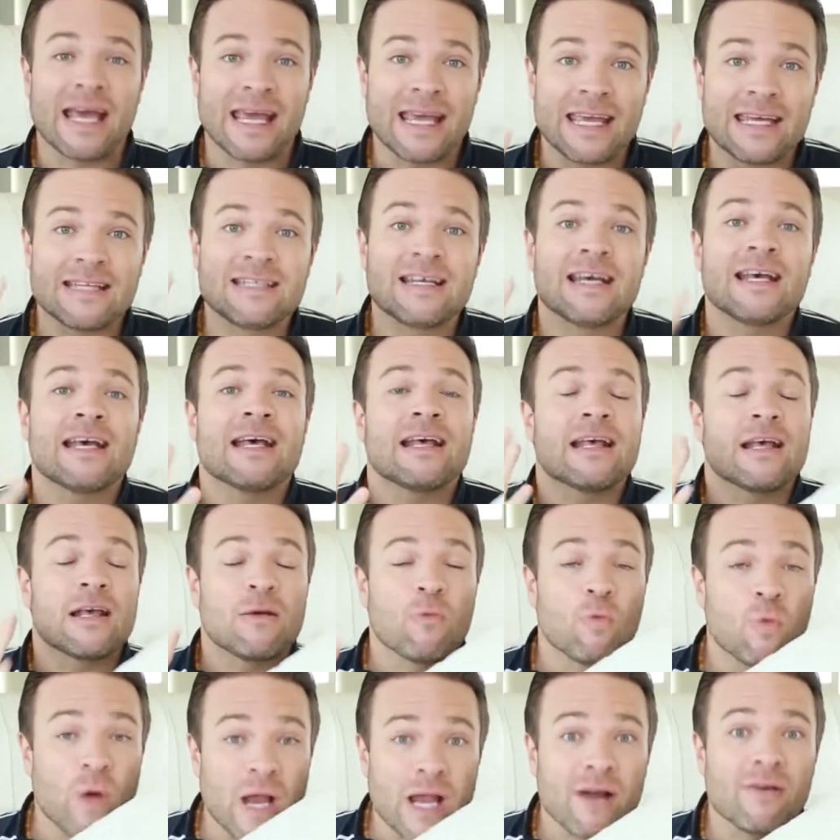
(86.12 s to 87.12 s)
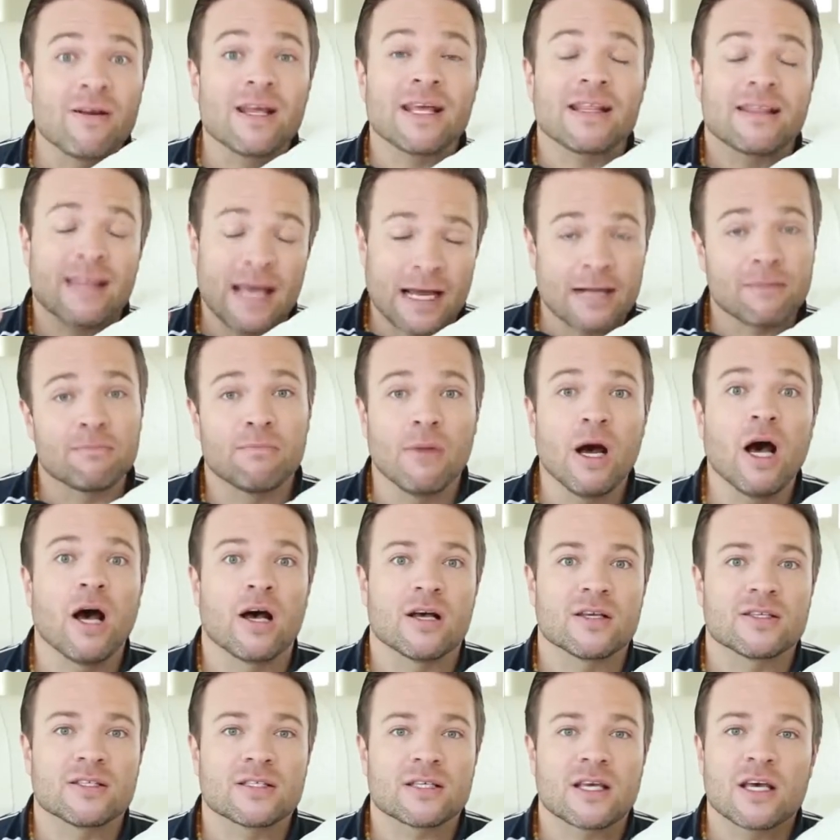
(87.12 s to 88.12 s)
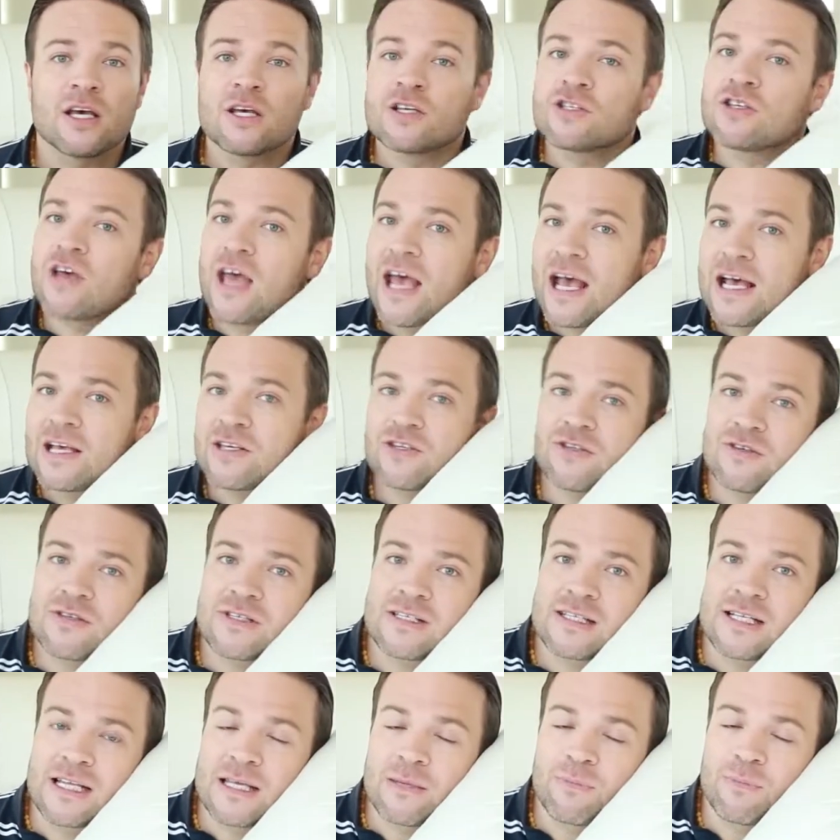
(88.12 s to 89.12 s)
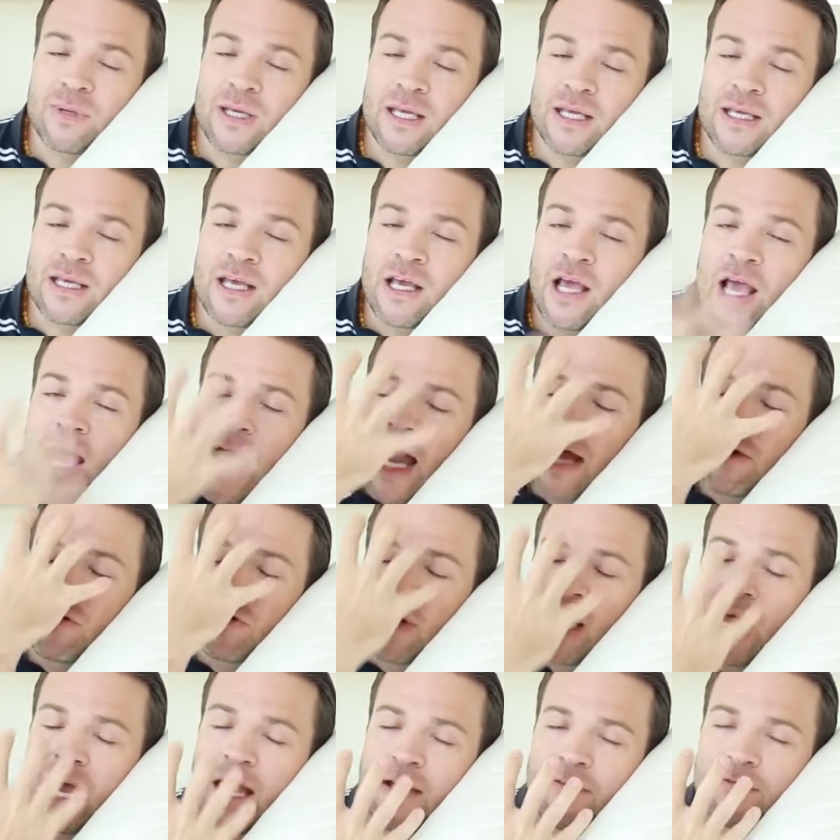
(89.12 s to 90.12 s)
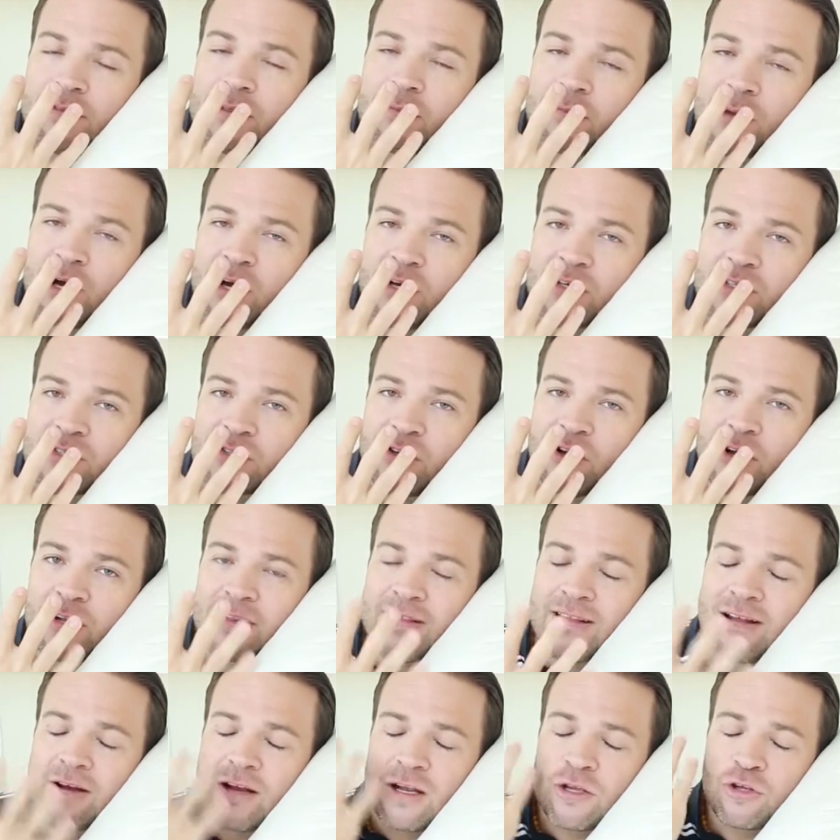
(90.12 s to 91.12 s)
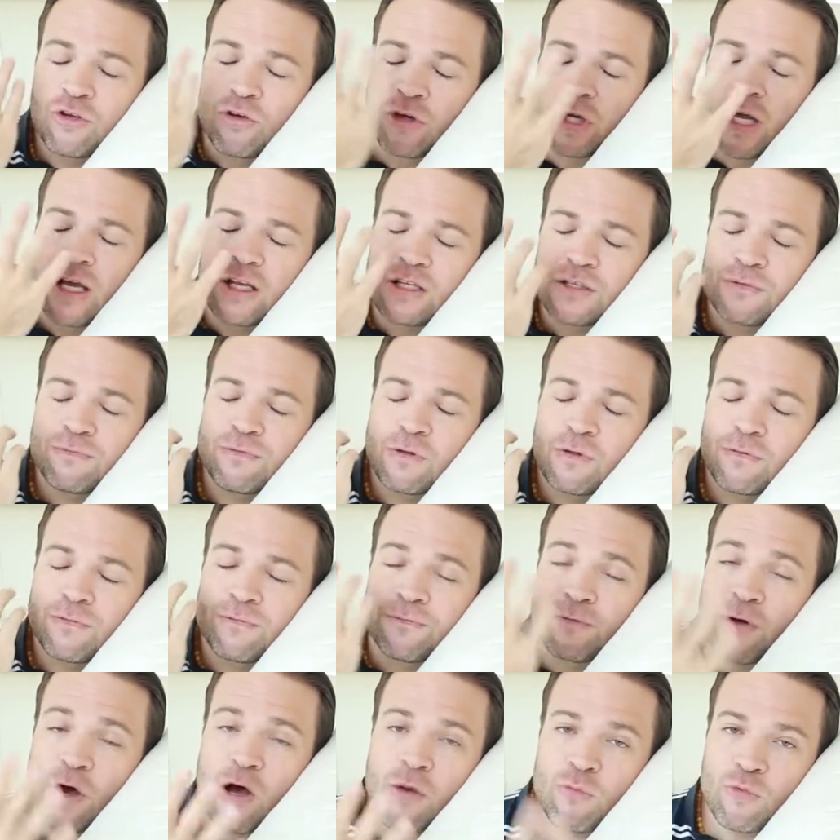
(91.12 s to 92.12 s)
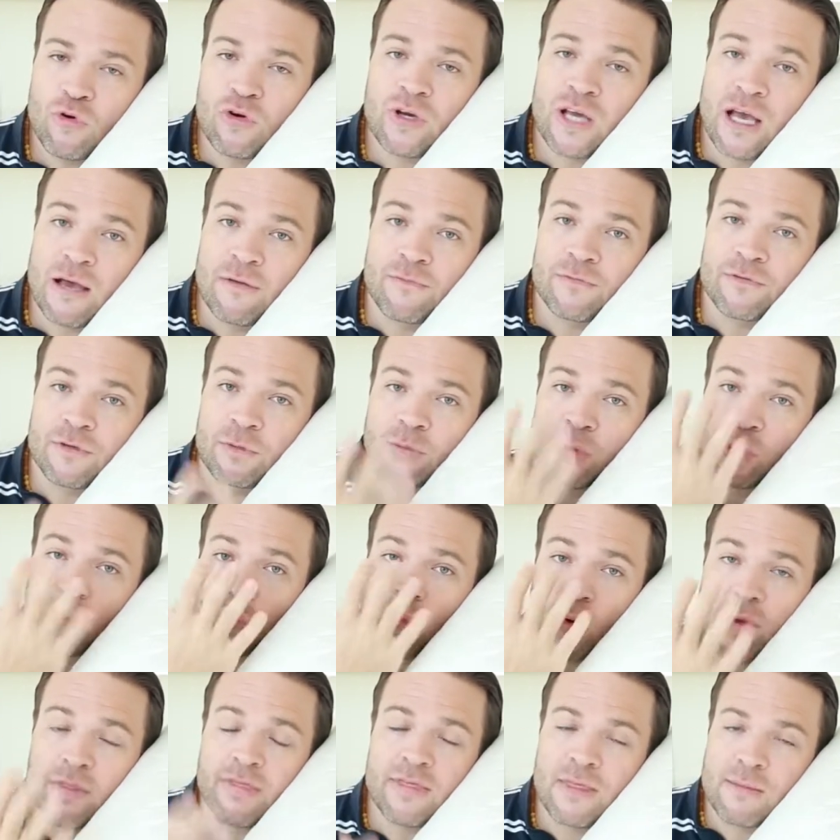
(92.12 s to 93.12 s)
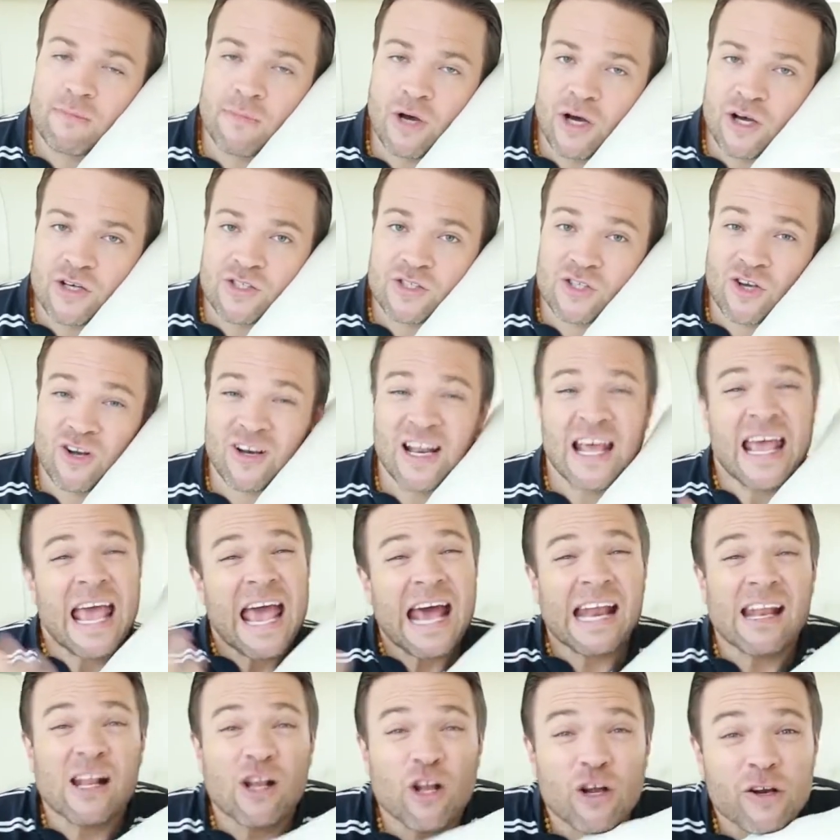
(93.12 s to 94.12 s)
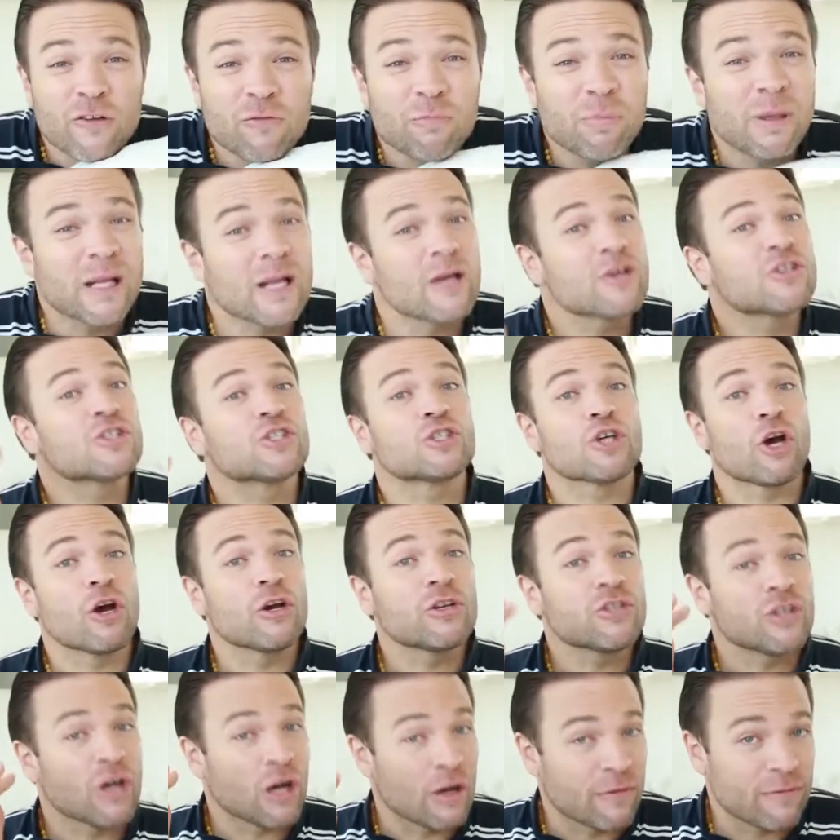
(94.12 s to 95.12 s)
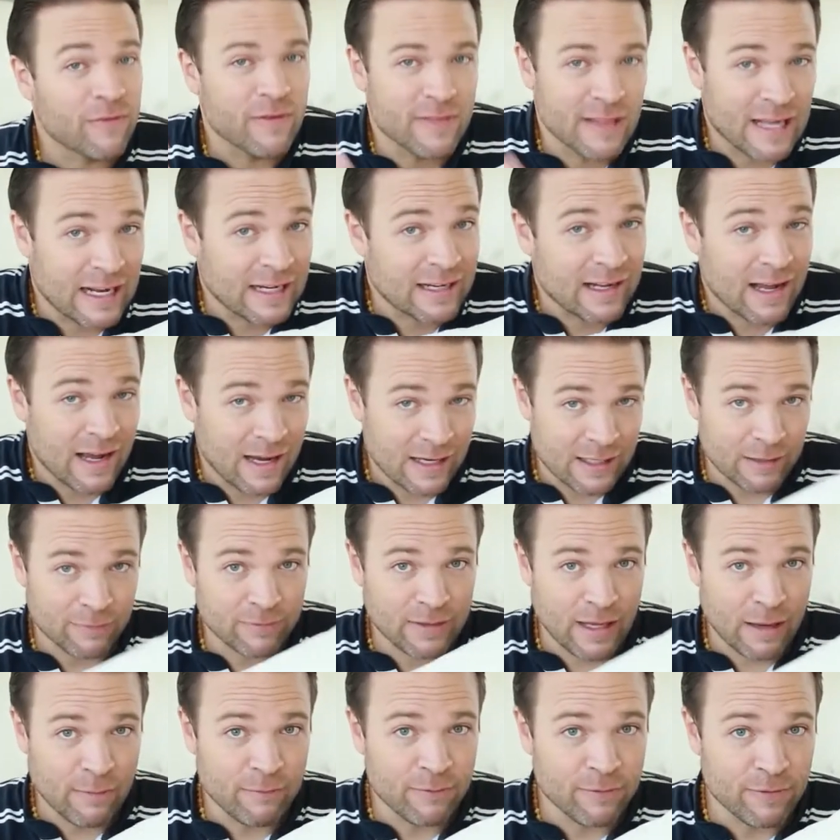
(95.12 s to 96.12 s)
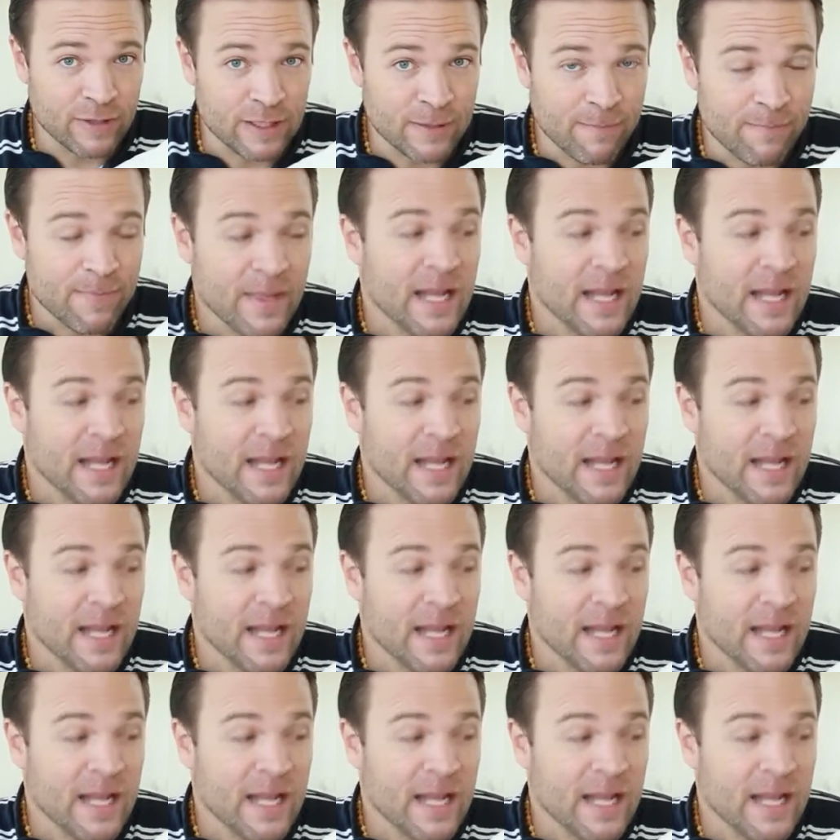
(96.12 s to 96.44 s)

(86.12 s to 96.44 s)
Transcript: aid wearing that mask. So as you're sleeping and you have the mask on, you're going to feel far more comfortable with the mask on. And a lot of pillows don't offer that kind of comfort.